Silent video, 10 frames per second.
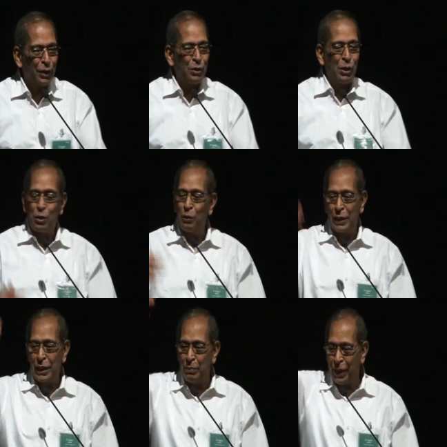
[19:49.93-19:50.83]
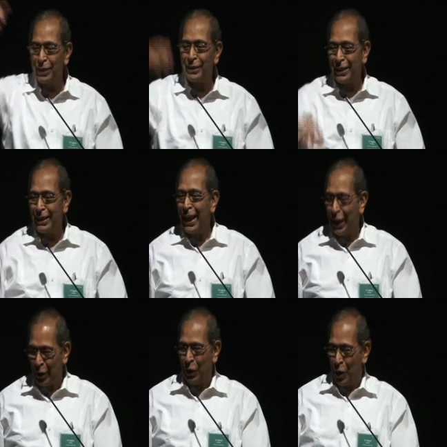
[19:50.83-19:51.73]
did not know whether the beggars are
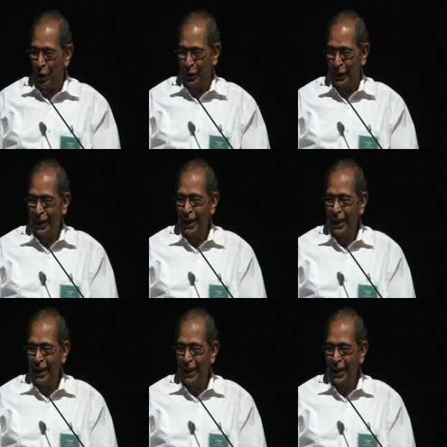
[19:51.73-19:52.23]
there or not.